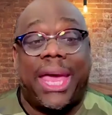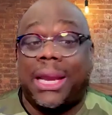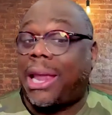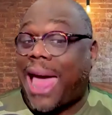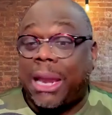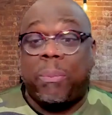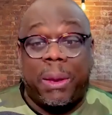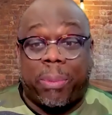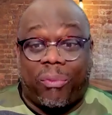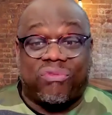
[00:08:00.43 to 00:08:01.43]
And a lot of
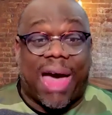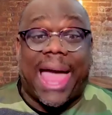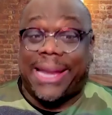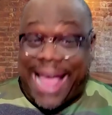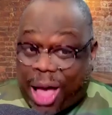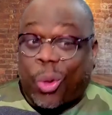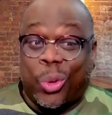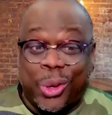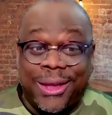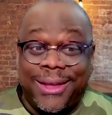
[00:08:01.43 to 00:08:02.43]
people find out
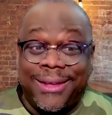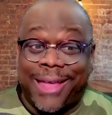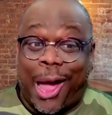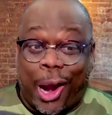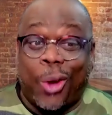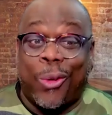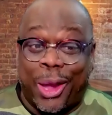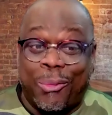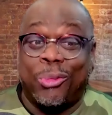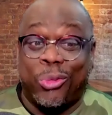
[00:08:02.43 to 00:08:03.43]
the hard way
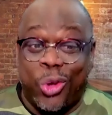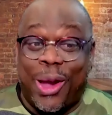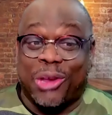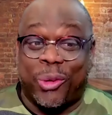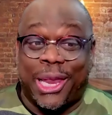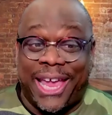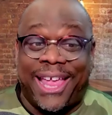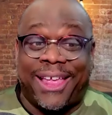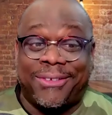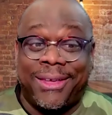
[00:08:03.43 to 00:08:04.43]
what UX really
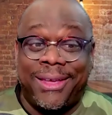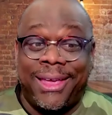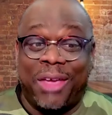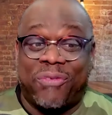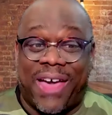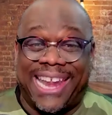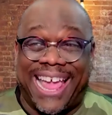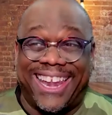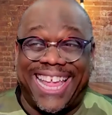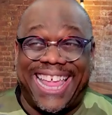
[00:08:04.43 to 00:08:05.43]
is and find
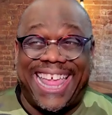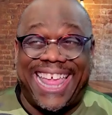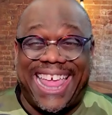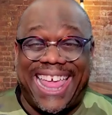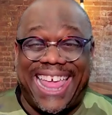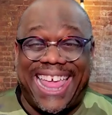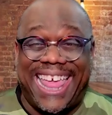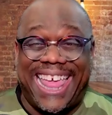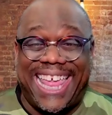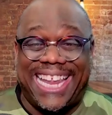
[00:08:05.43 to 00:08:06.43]
out,
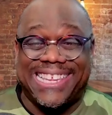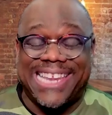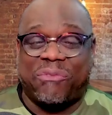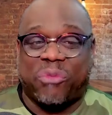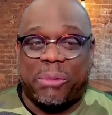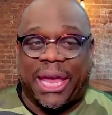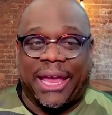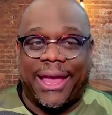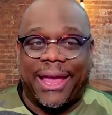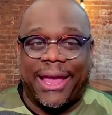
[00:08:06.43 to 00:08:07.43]
this is not for
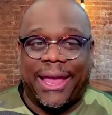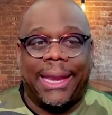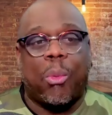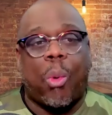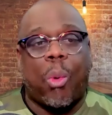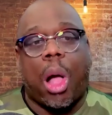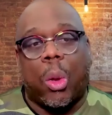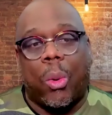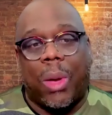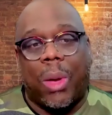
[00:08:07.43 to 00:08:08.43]
me. And they
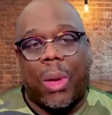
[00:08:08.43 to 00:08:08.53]
walk away.